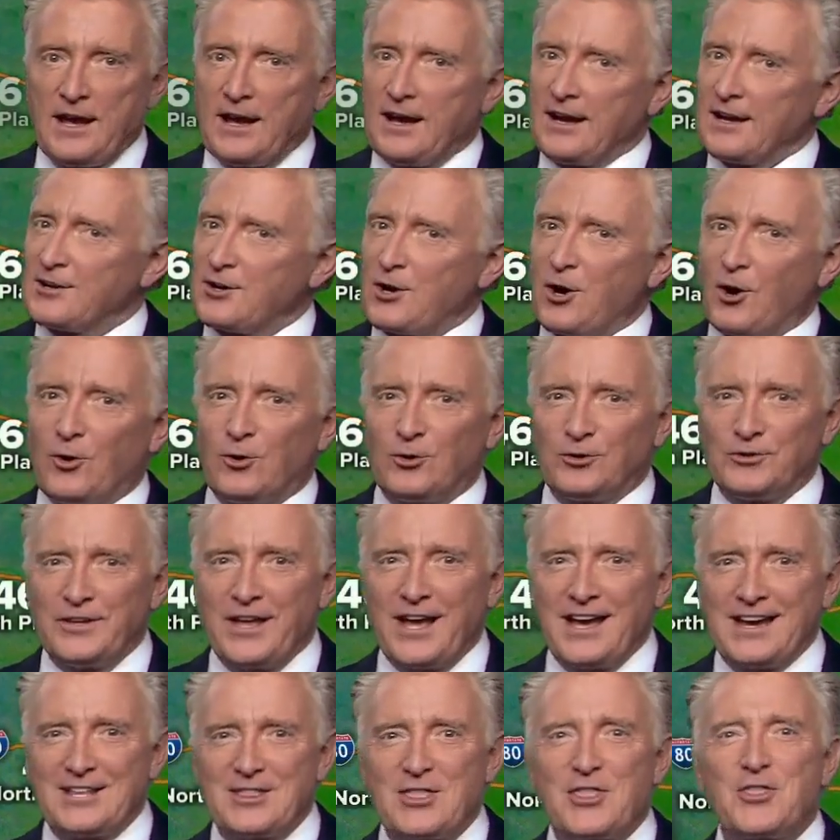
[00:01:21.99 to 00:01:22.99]
A cold
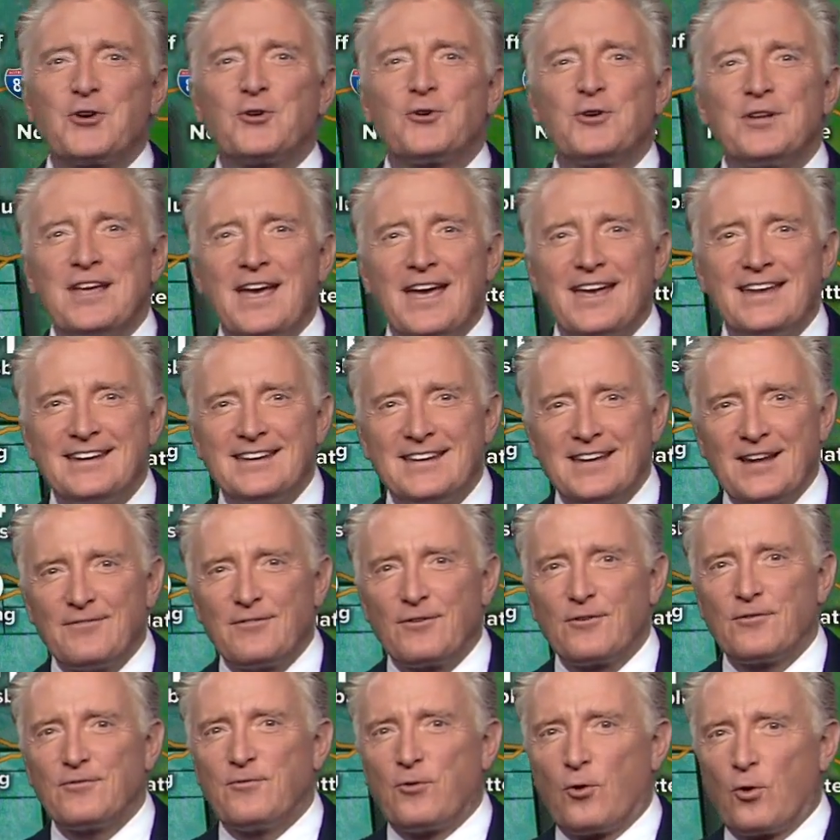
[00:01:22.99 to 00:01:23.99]
night, 38 in
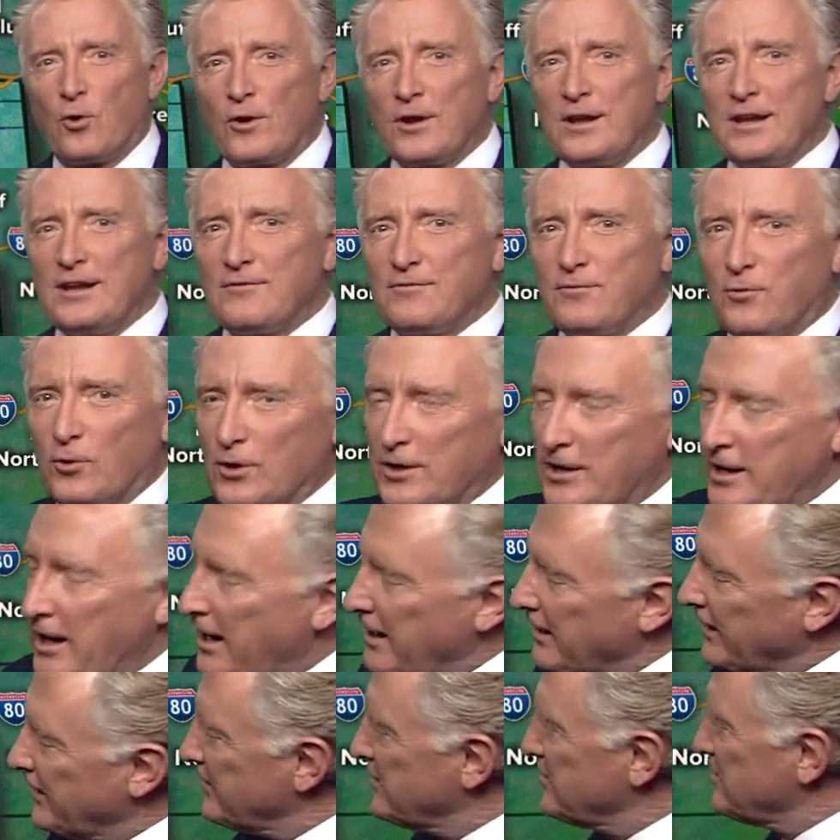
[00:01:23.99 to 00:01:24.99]
Denver, 40 at Fort
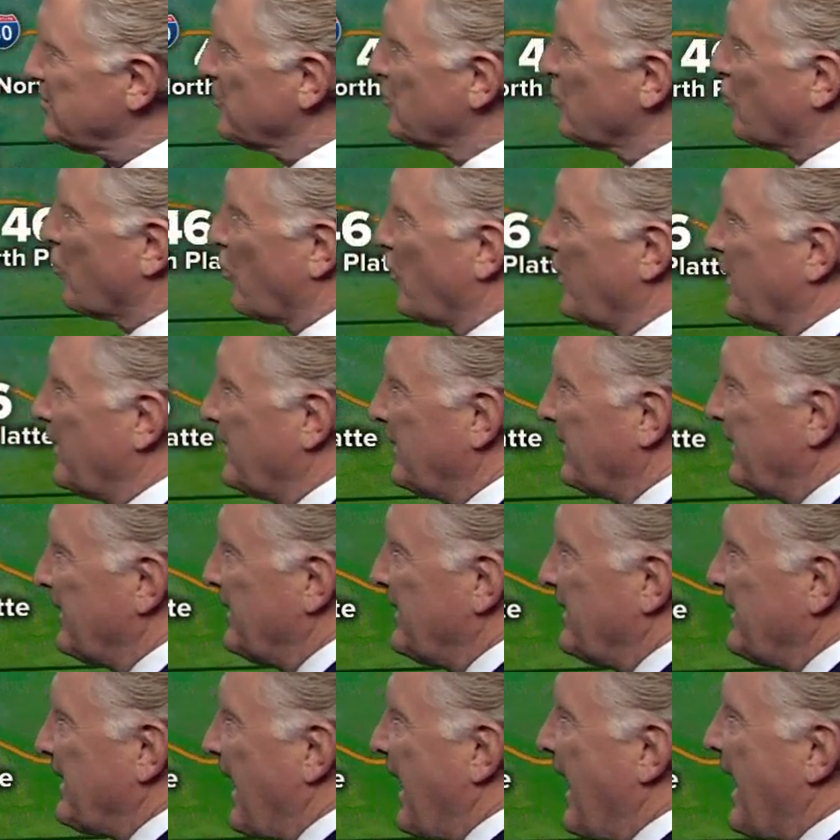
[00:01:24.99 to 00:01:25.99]
Collins and
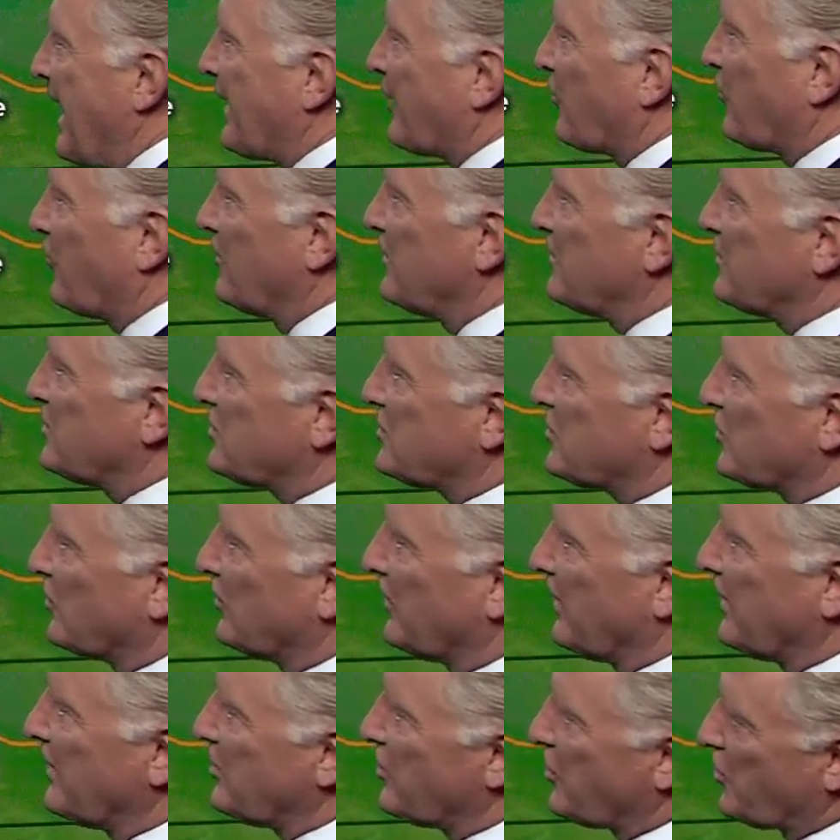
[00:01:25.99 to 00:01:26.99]
Greeley, Akron, Sterling.
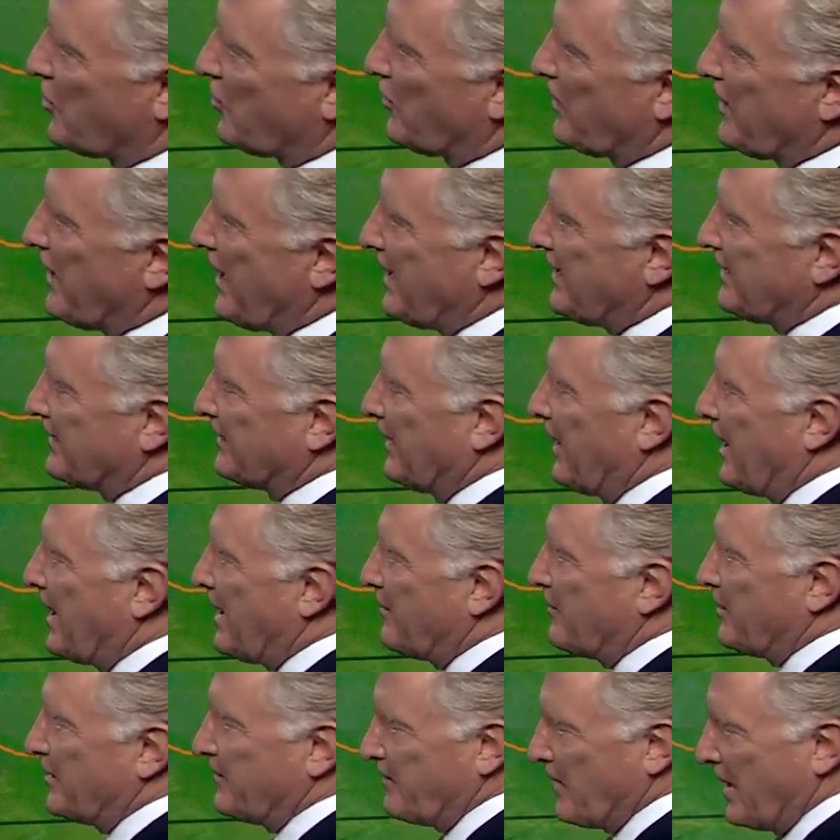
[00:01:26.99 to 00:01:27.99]
Sterling, 38 at
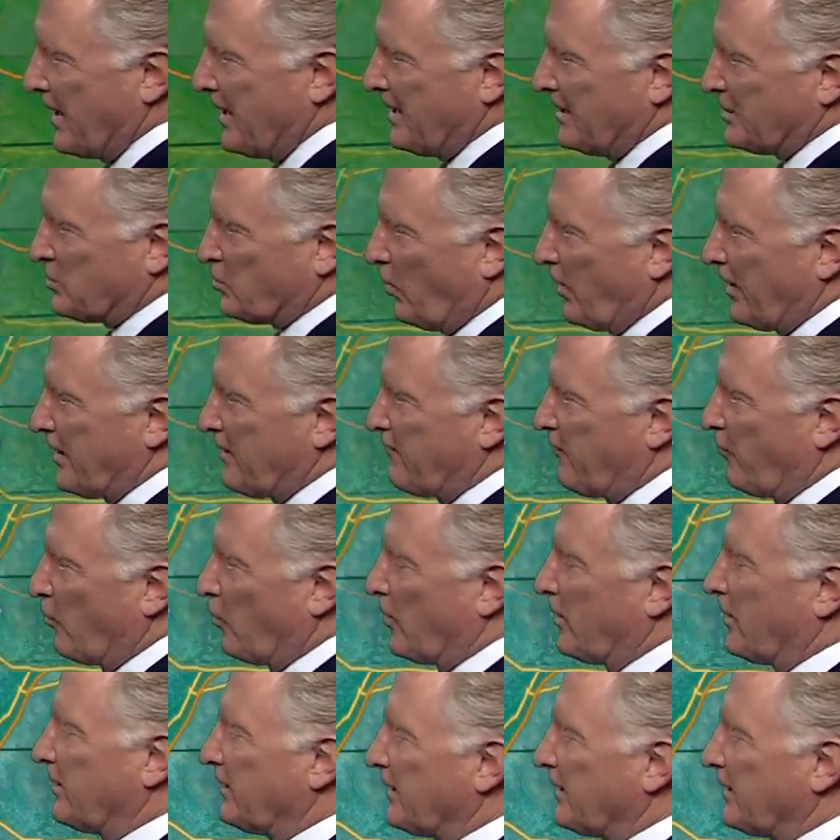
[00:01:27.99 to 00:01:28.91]
Limon, 24 in